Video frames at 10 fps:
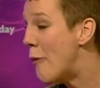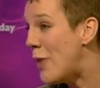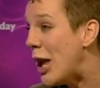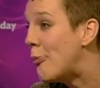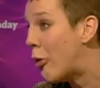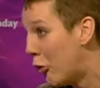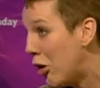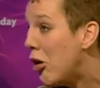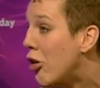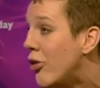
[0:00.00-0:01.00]
people
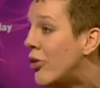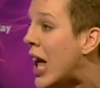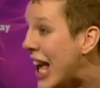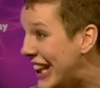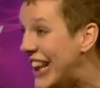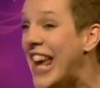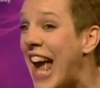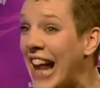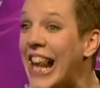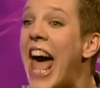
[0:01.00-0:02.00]
use
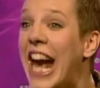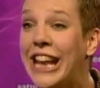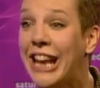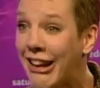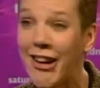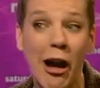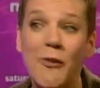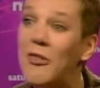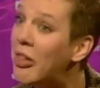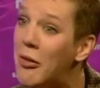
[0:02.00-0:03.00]
DLA to
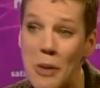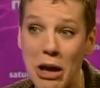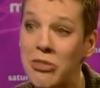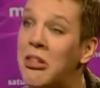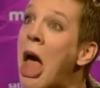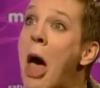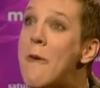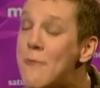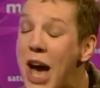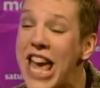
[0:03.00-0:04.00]
cover the most
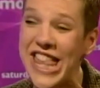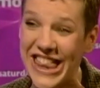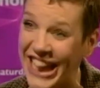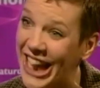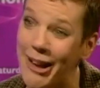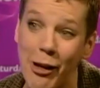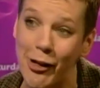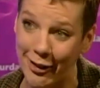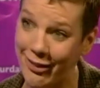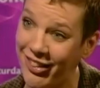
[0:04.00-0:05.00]
basic
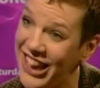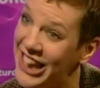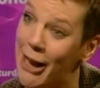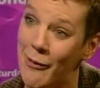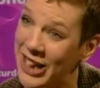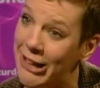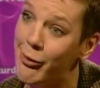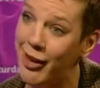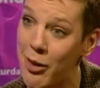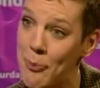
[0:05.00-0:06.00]
costs. We're
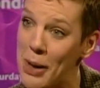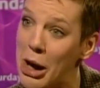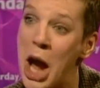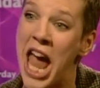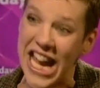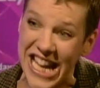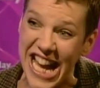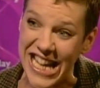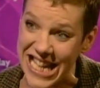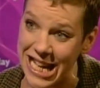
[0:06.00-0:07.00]
talking about
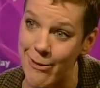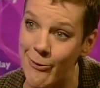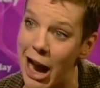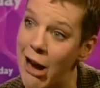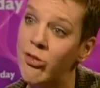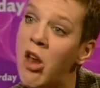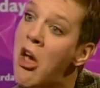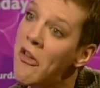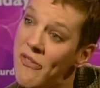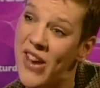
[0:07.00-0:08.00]
getting around,
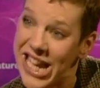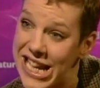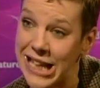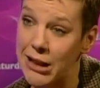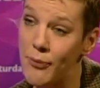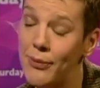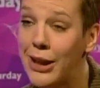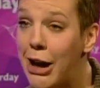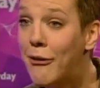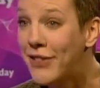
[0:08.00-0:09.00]
feeding
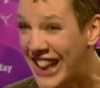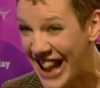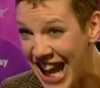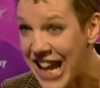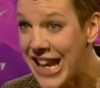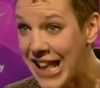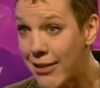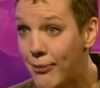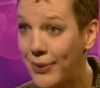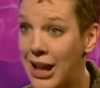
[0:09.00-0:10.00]
themselves, cleaning
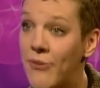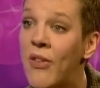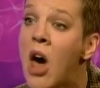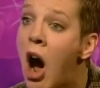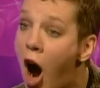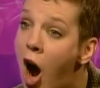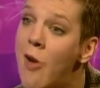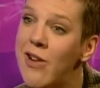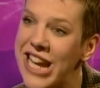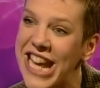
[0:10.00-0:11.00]
themselves,
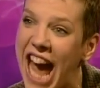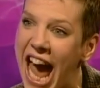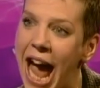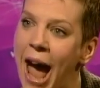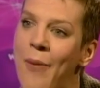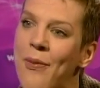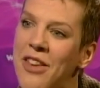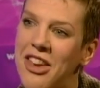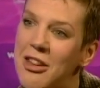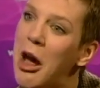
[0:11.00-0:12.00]
hiring care.
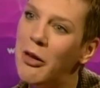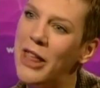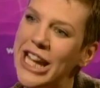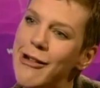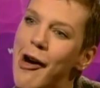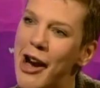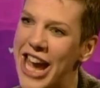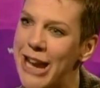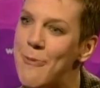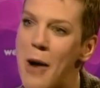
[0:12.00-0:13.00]
They're not
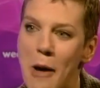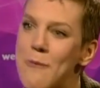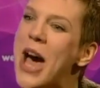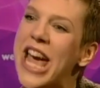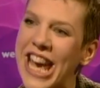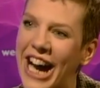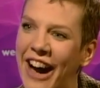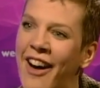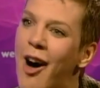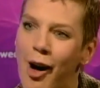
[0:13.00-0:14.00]
in
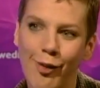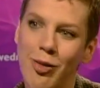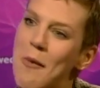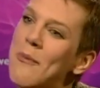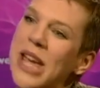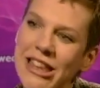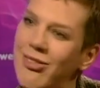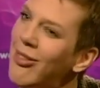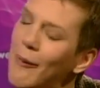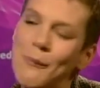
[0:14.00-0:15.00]
Marbella on the beach
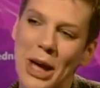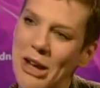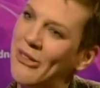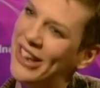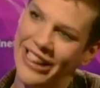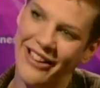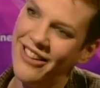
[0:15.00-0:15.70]
sunbathing.